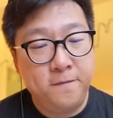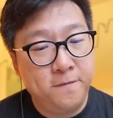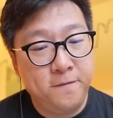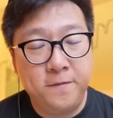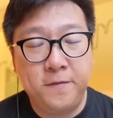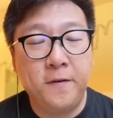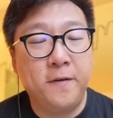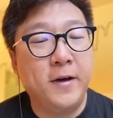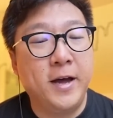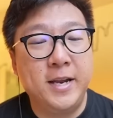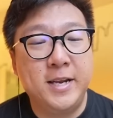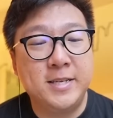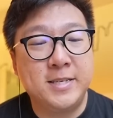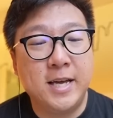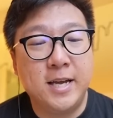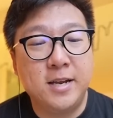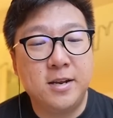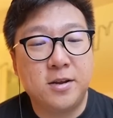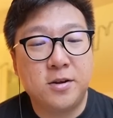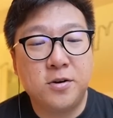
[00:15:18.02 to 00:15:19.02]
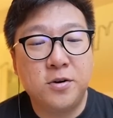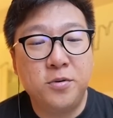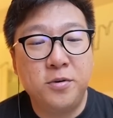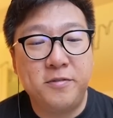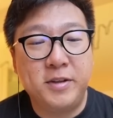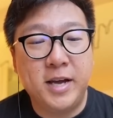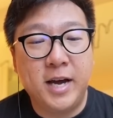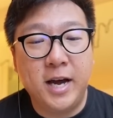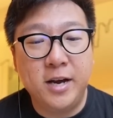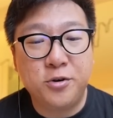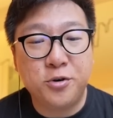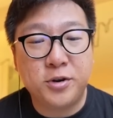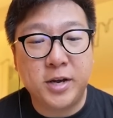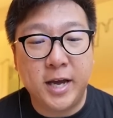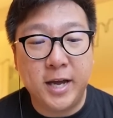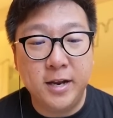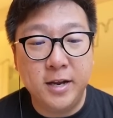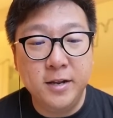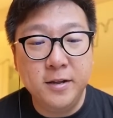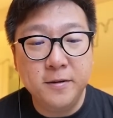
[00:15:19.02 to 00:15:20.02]
so I decided to go with the Hydro
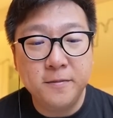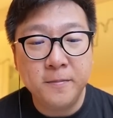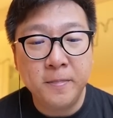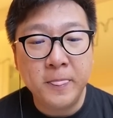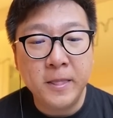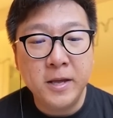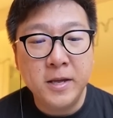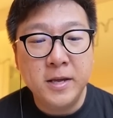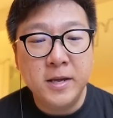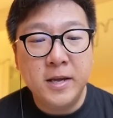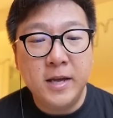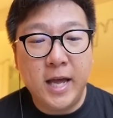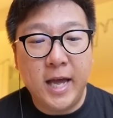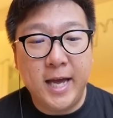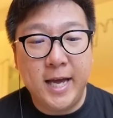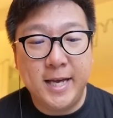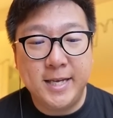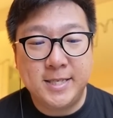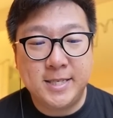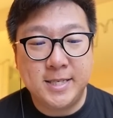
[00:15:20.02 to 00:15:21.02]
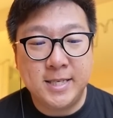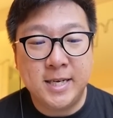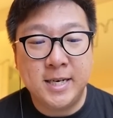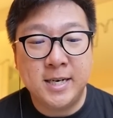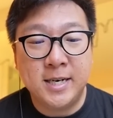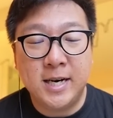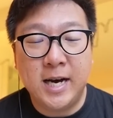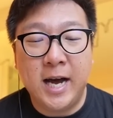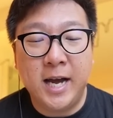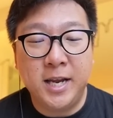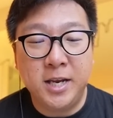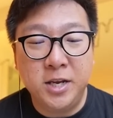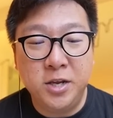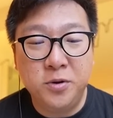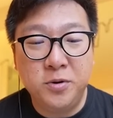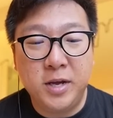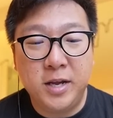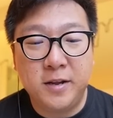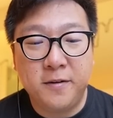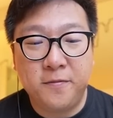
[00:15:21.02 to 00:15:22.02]
Cannon, as I
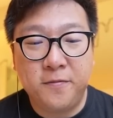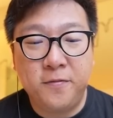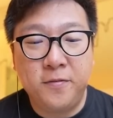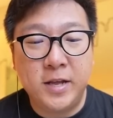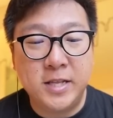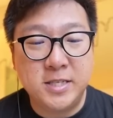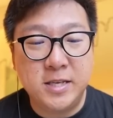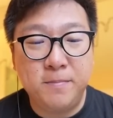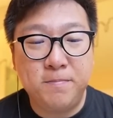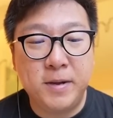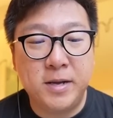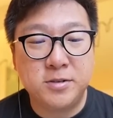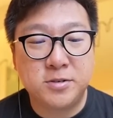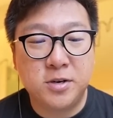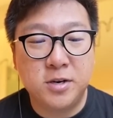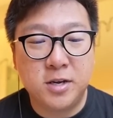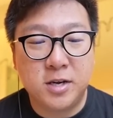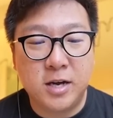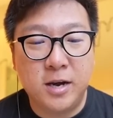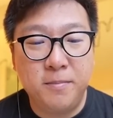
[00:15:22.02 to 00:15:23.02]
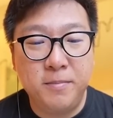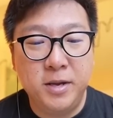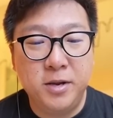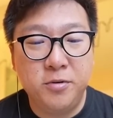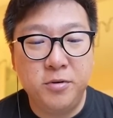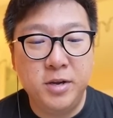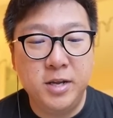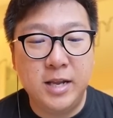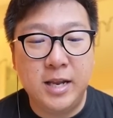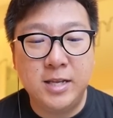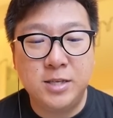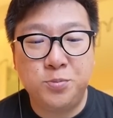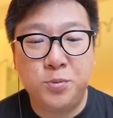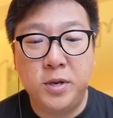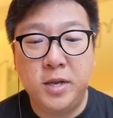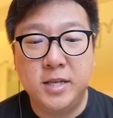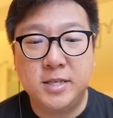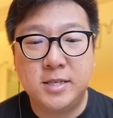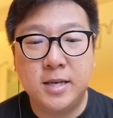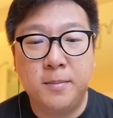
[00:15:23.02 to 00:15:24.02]
knew that the Frenzy Plant is going to come in already. At least we
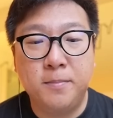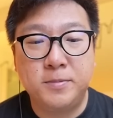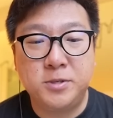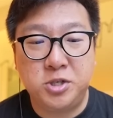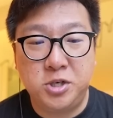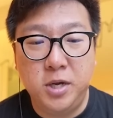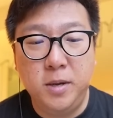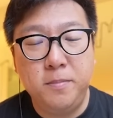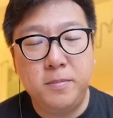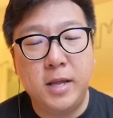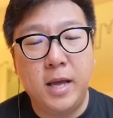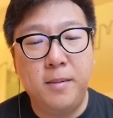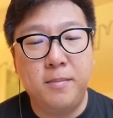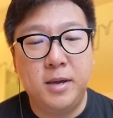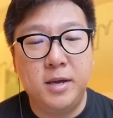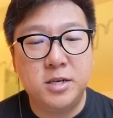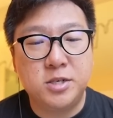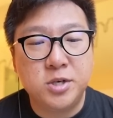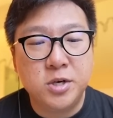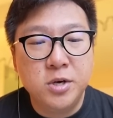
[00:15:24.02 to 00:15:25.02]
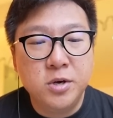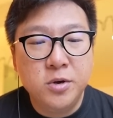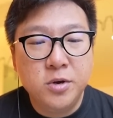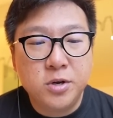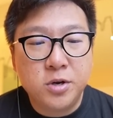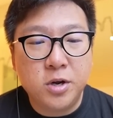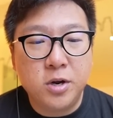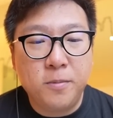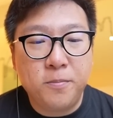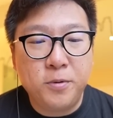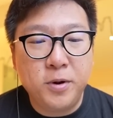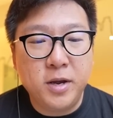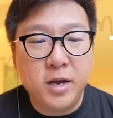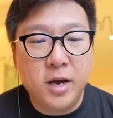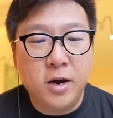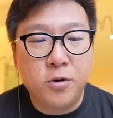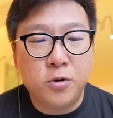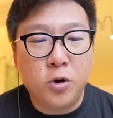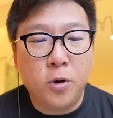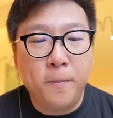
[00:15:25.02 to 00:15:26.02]
did some cheap damage. Gonna bring
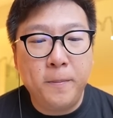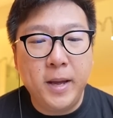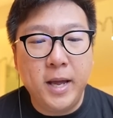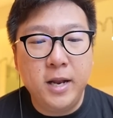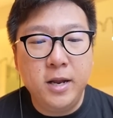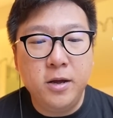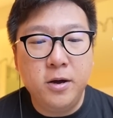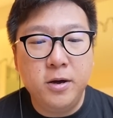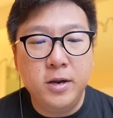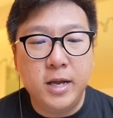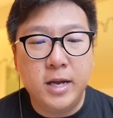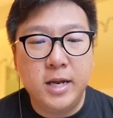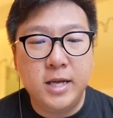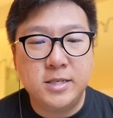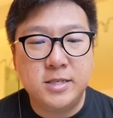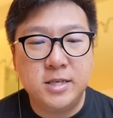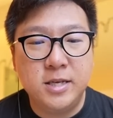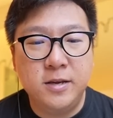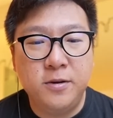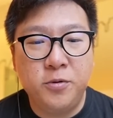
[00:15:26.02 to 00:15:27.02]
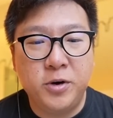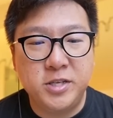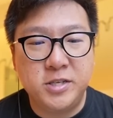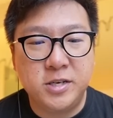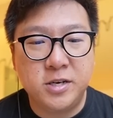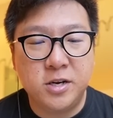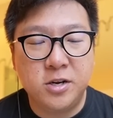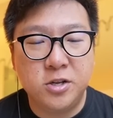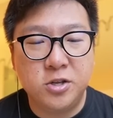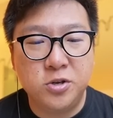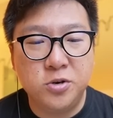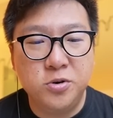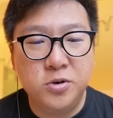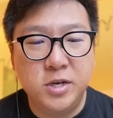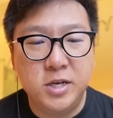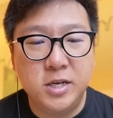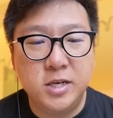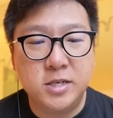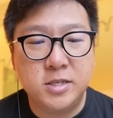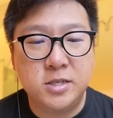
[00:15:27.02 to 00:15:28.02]
out Cobalion, and let's see what's he gonna do.
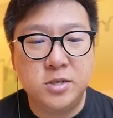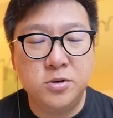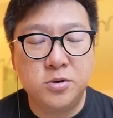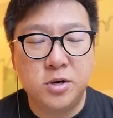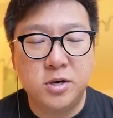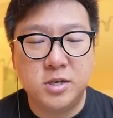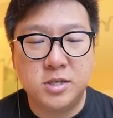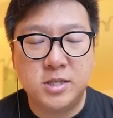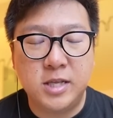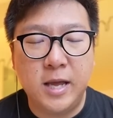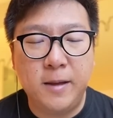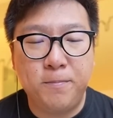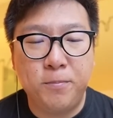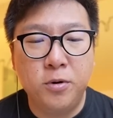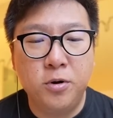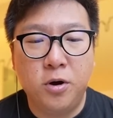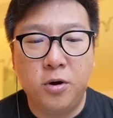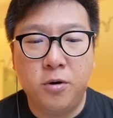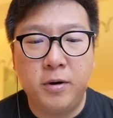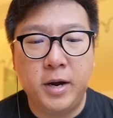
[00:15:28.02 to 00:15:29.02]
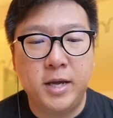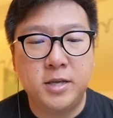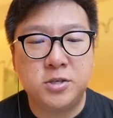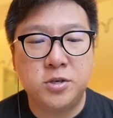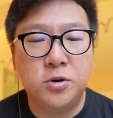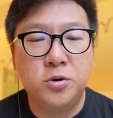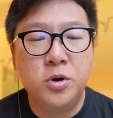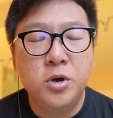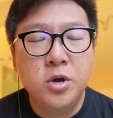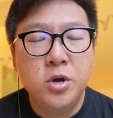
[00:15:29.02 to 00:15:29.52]
He is still gonna stay put. Alright, so